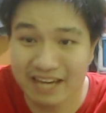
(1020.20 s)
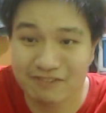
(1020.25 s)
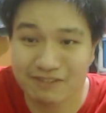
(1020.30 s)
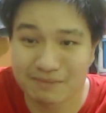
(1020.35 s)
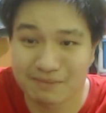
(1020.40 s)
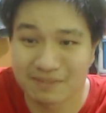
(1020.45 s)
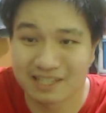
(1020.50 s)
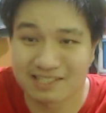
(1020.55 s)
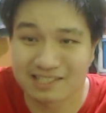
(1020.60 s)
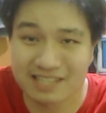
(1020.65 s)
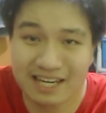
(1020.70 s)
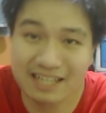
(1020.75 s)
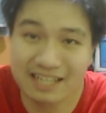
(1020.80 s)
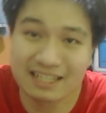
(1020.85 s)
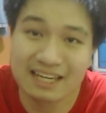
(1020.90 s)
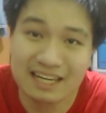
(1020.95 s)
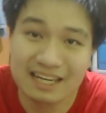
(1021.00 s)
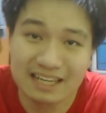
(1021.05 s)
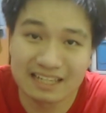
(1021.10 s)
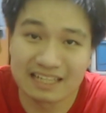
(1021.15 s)
because again,
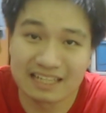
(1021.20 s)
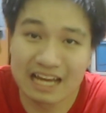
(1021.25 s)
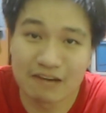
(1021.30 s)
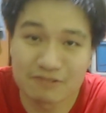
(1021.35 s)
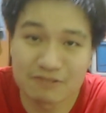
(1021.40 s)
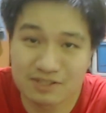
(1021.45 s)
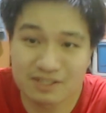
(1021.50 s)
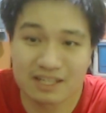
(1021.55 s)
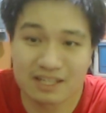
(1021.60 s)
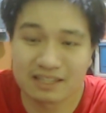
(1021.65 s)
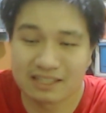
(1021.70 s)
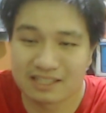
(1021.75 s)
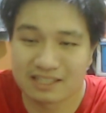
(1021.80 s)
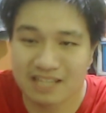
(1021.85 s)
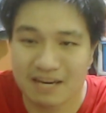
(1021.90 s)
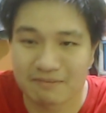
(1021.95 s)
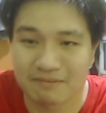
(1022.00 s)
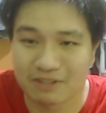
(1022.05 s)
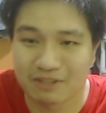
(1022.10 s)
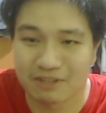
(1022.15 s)
now is not the
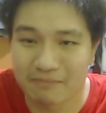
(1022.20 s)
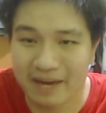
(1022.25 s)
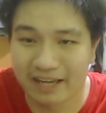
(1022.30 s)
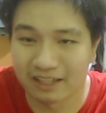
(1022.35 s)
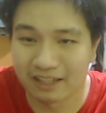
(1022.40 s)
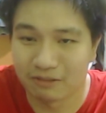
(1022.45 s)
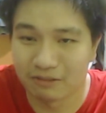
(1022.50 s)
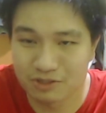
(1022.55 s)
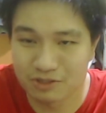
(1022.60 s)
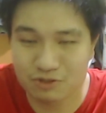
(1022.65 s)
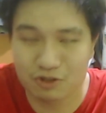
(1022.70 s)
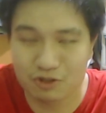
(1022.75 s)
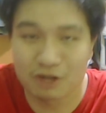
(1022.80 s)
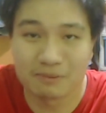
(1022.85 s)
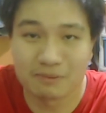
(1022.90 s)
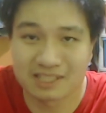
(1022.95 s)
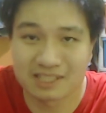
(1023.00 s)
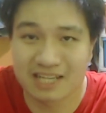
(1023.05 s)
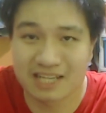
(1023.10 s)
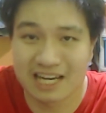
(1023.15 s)
time, you know. Mangle was
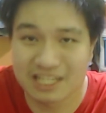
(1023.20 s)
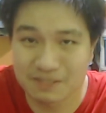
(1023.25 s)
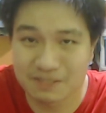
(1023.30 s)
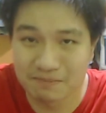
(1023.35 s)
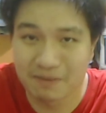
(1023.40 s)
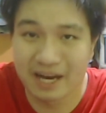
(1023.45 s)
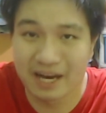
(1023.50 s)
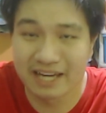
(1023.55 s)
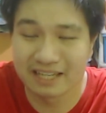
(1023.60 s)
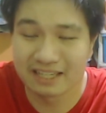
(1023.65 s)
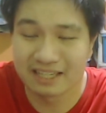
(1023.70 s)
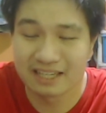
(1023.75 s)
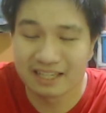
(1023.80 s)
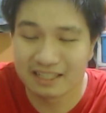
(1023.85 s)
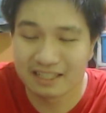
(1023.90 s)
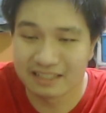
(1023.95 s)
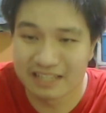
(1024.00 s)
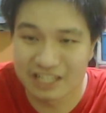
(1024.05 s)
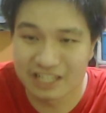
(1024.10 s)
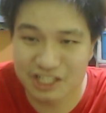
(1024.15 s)
traumatized by
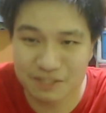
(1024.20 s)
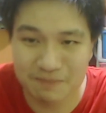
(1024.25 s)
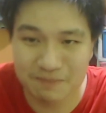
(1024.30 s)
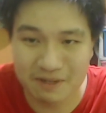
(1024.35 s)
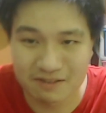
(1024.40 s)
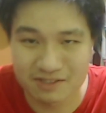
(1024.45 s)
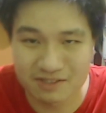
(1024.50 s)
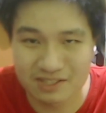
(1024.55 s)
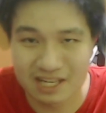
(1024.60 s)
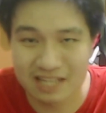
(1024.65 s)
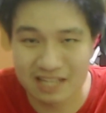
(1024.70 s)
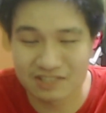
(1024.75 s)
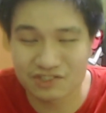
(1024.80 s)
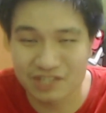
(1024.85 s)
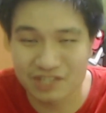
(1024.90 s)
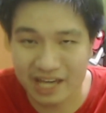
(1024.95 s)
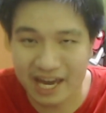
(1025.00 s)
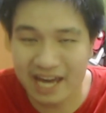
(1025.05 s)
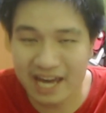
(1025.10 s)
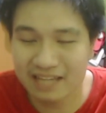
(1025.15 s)
the experience that
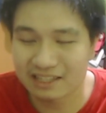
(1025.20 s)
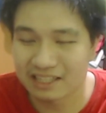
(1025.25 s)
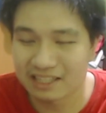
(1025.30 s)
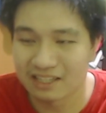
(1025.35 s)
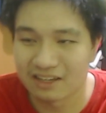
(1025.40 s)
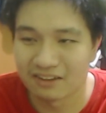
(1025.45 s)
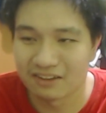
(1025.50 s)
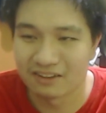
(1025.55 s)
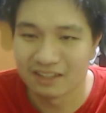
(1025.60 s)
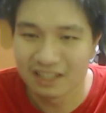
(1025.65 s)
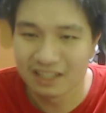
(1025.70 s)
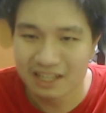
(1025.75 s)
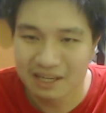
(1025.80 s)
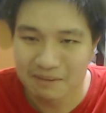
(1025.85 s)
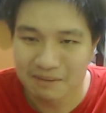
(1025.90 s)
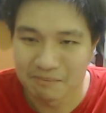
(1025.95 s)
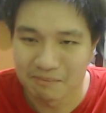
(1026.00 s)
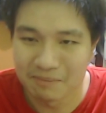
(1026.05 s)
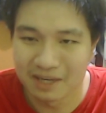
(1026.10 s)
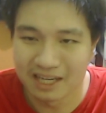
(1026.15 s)
she had, you know,
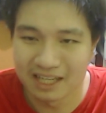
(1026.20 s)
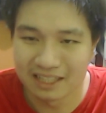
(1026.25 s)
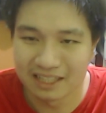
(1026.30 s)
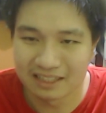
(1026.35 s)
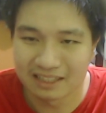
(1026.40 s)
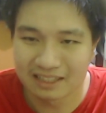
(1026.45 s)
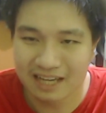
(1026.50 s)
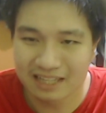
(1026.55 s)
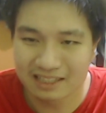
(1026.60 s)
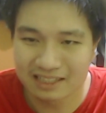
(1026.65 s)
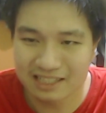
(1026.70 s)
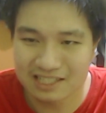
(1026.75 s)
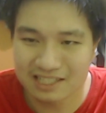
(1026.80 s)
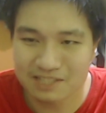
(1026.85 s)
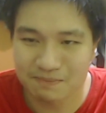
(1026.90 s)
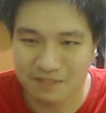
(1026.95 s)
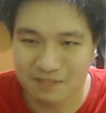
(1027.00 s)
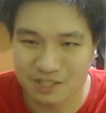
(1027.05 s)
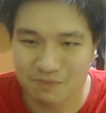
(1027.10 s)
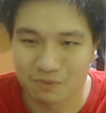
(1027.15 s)
but I think it's
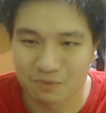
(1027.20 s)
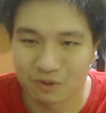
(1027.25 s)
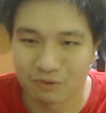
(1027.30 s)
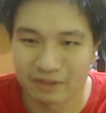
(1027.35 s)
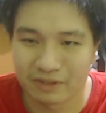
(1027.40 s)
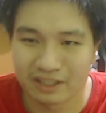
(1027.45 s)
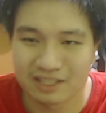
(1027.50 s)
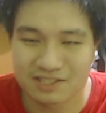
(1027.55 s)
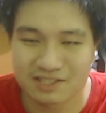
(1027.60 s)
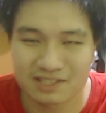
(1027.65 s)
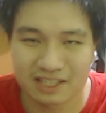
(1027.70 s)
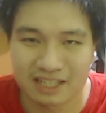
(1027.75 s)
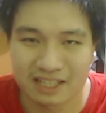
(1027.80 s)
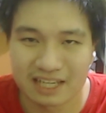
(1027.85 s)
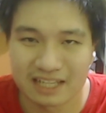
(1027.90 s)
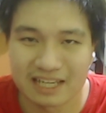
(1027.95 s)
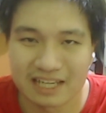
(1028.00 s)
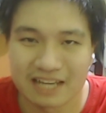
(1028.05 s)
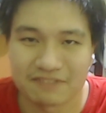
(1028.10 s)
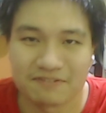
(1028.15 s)
much more realistic
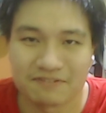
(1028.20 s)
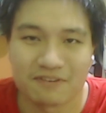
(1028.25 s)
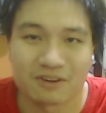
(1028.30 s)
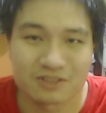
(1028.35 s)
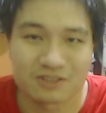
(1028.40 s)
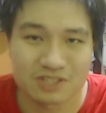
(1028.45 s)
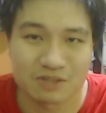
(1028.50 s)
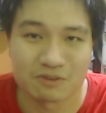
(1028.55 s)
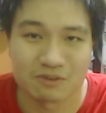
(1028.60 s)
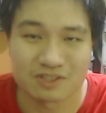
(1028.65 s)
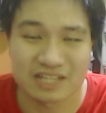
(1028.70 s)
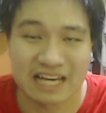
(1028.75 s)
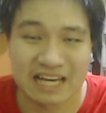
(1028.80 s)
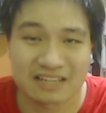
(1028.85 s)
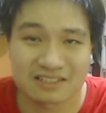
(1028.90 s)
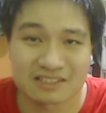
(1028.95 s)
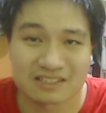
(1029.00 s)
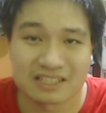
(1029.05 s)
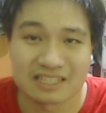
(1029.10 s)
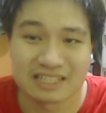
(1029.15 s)
that Foxy was
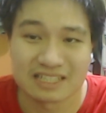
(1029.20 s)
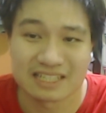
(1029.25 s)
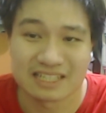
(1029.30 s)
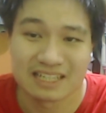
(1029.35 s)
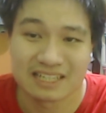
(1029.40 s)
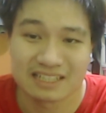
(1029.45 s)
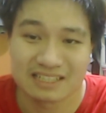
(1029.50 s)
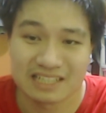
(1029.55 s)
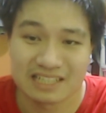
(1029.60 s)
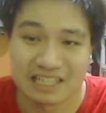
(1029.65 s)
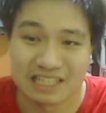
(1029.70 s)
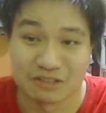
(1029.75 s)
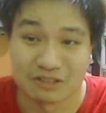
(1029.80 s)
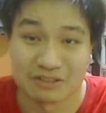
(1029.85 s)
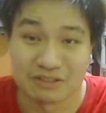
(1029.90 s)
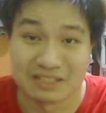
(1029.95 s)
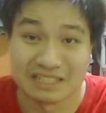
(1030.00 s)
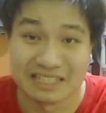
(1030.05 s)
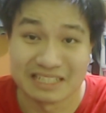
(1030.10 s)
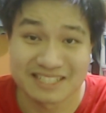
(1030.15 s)
actually, you know,
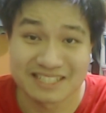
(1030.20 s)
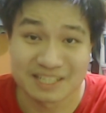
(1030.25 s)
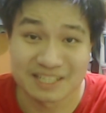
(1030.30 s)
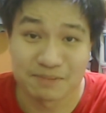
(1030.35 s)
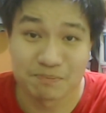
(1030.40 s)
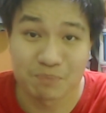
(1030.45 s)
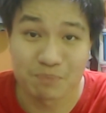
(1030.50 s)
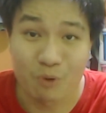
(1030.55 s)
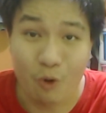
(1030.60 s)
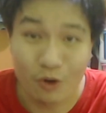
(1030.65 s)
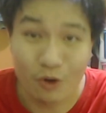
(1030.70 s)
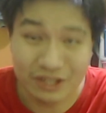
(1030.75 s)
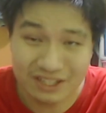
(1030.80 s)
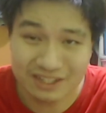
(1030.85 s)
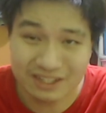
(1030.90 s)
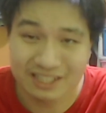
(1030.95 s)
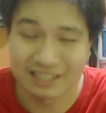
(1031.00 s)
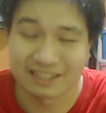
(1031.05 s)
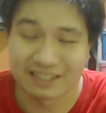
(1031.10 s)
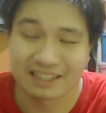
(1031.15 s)

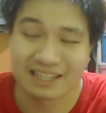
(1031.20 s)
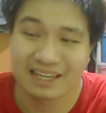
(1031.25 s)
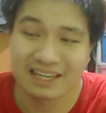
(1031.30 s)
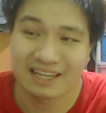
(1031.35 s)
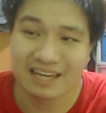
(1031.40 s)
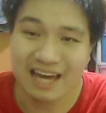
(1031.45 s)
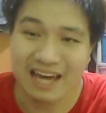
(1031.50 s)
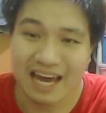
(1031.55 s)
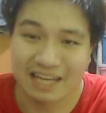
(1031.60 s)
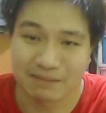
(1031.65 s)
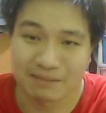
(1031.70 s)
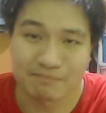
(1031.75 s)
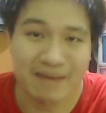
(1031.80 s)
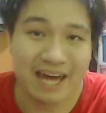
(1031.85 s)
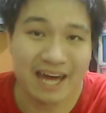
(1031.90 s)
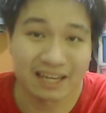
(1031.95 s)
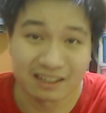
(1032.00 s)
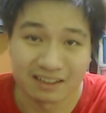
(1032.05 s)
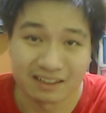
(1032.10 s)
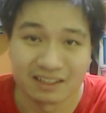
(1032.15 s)
disappointed at
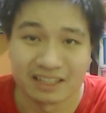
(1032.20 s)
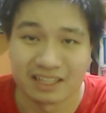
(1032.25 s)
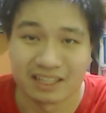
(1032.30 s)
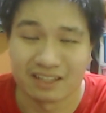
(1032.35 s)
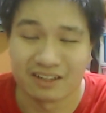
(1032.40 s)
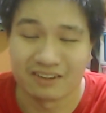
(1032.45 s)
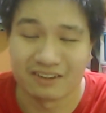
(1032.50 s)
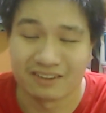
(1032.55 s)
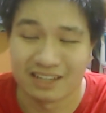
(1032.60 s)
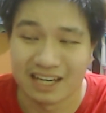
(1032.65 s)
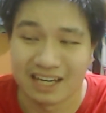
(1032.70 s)
Mangle, you know.